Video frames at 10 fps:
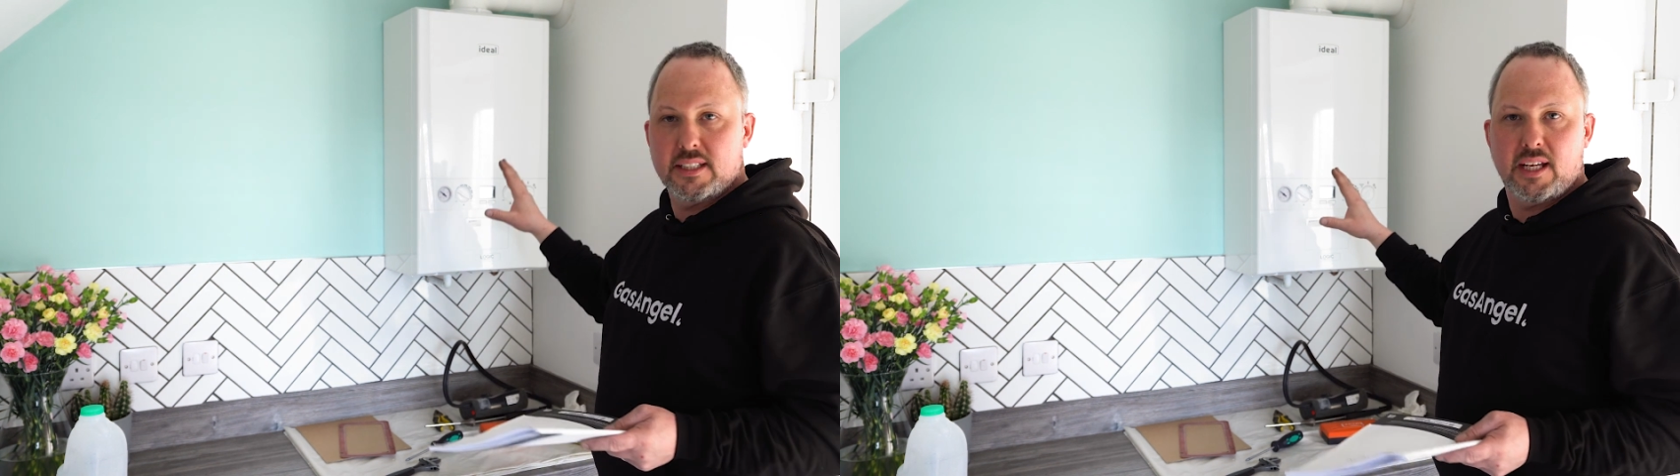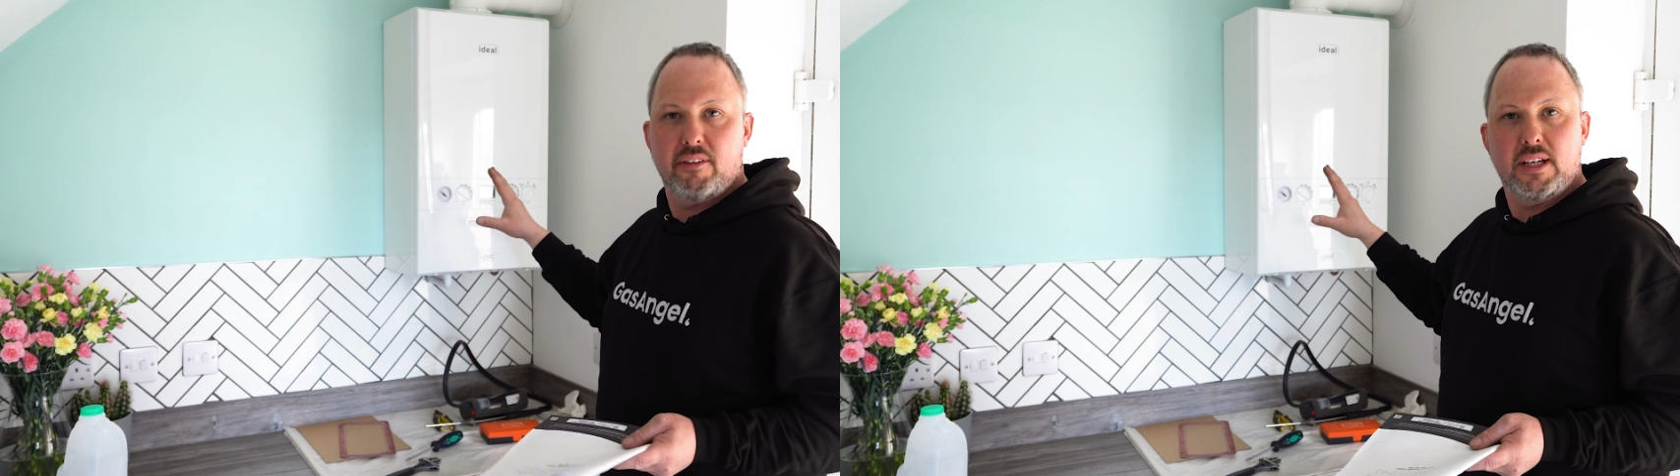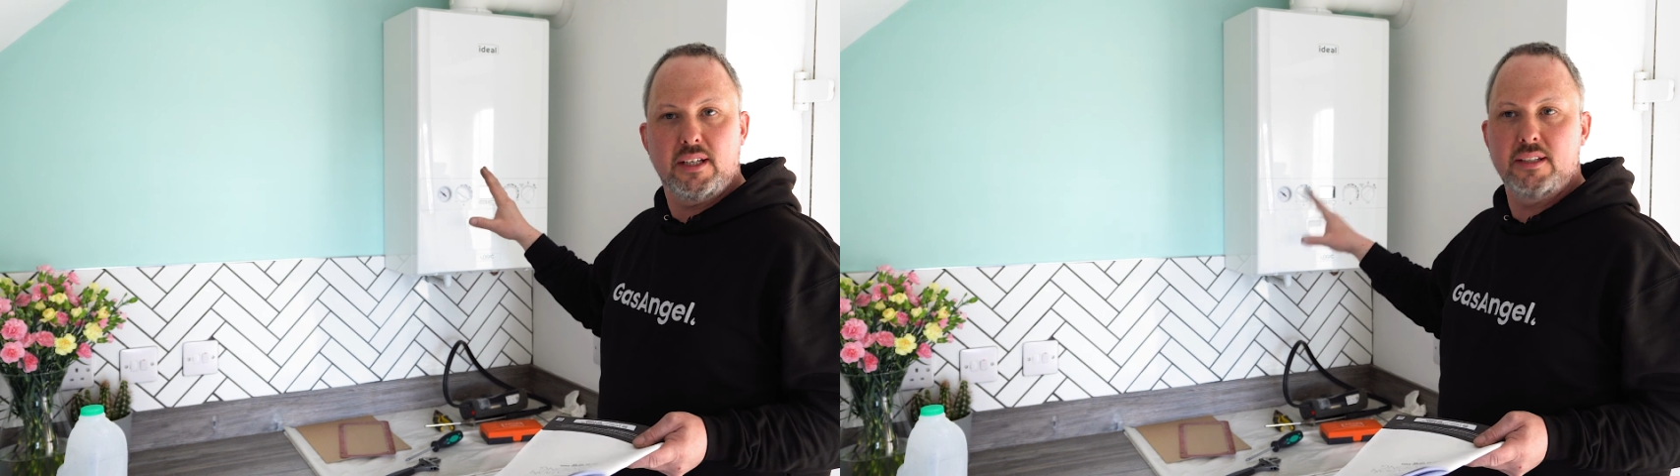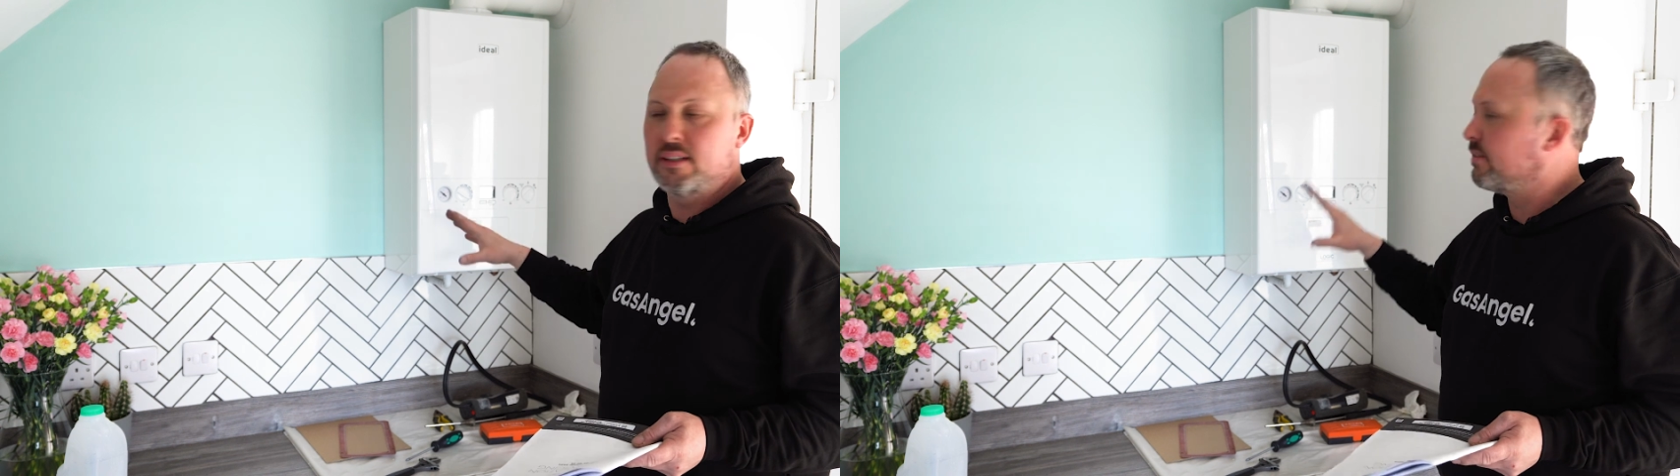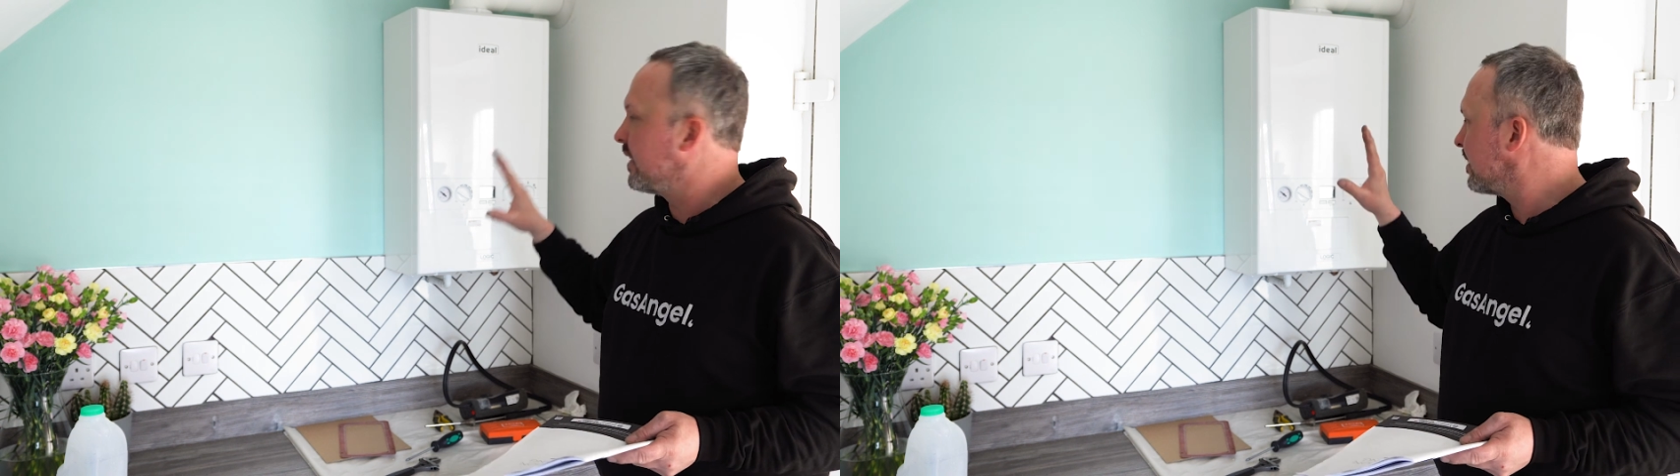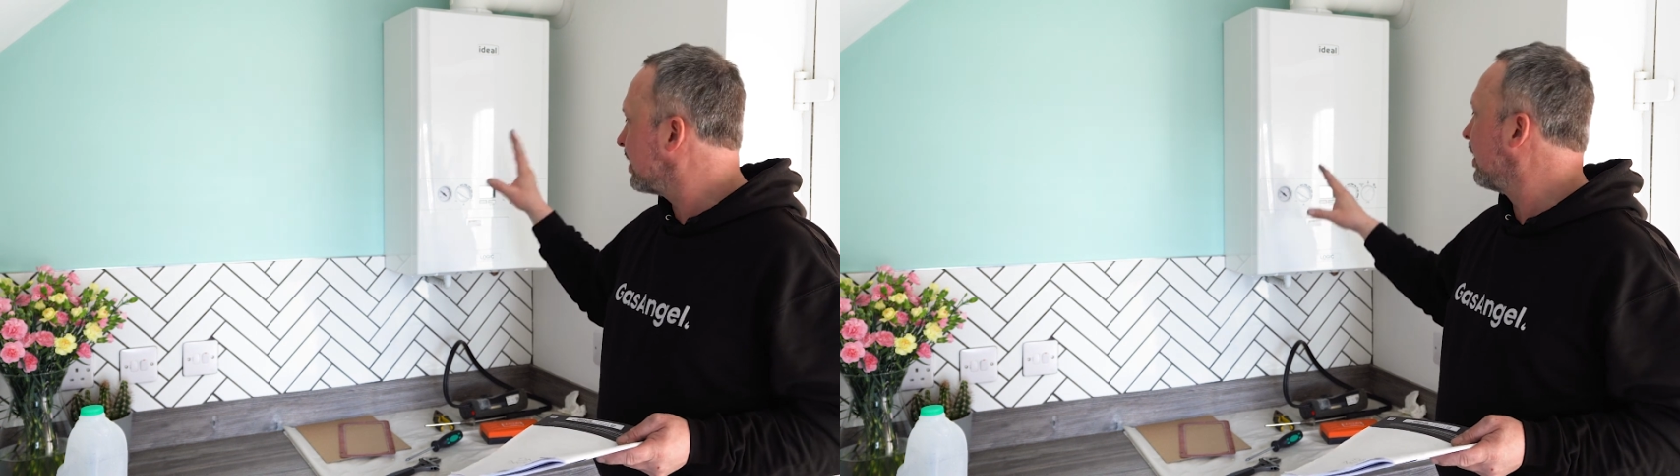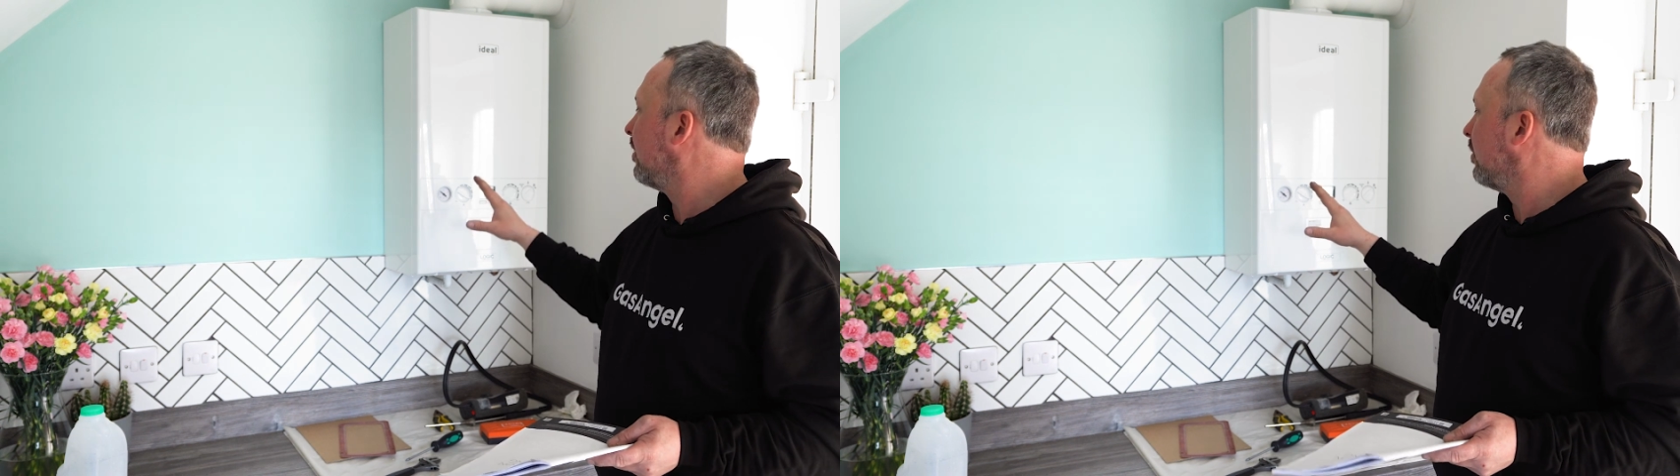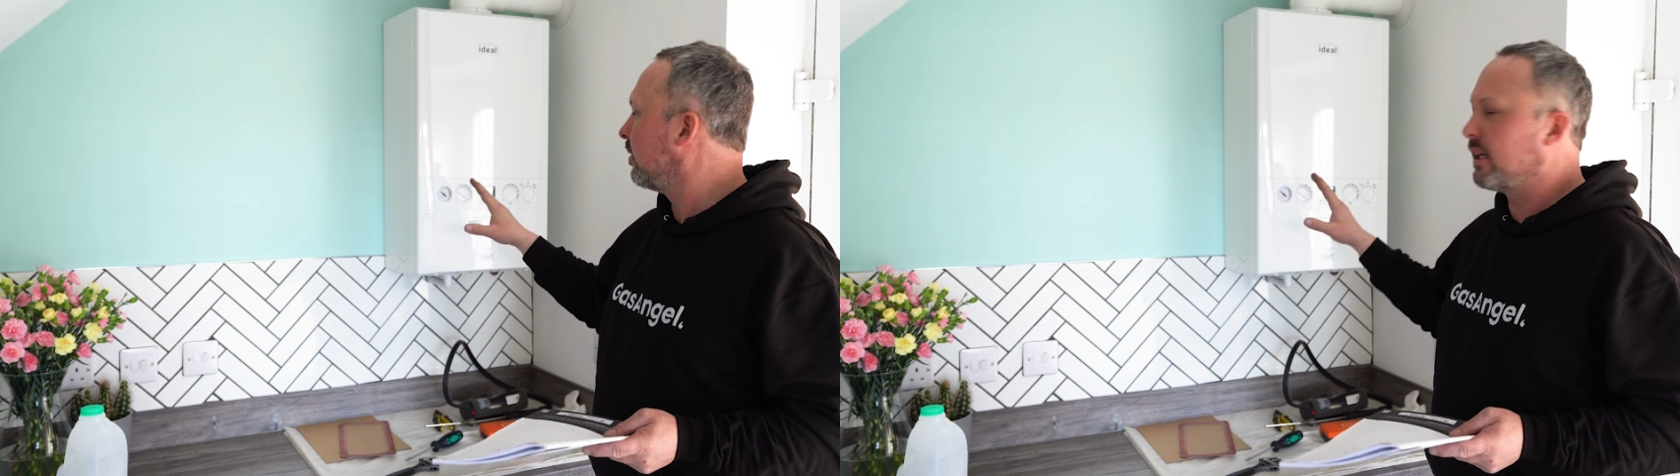the central heating, we've tested the hot
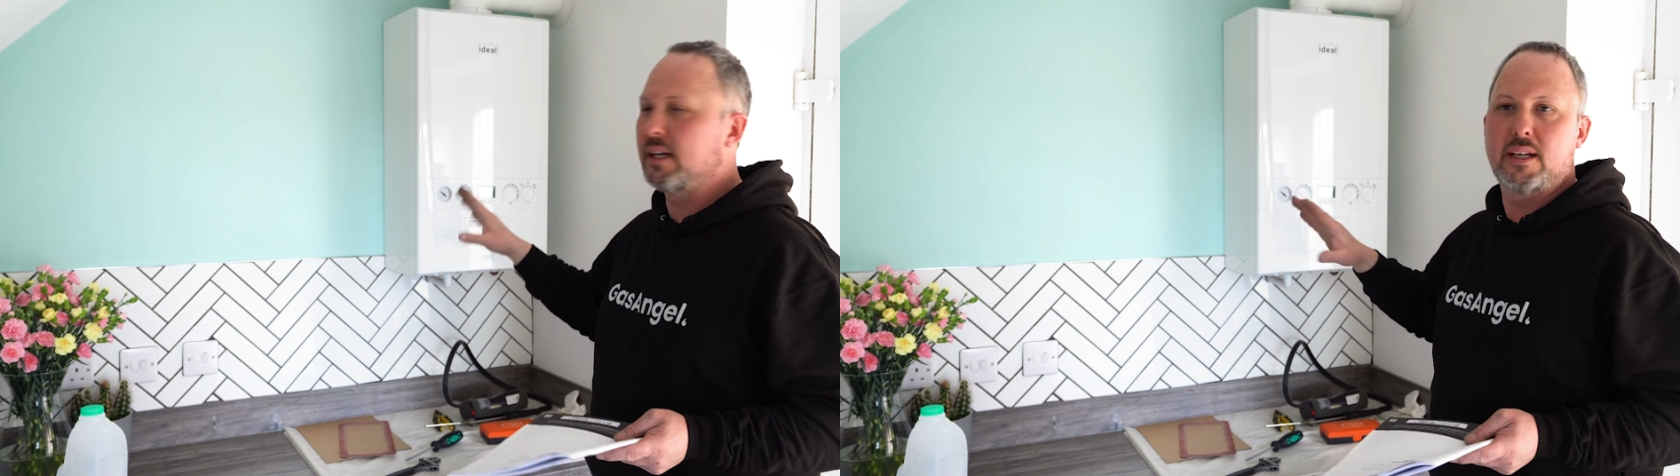water,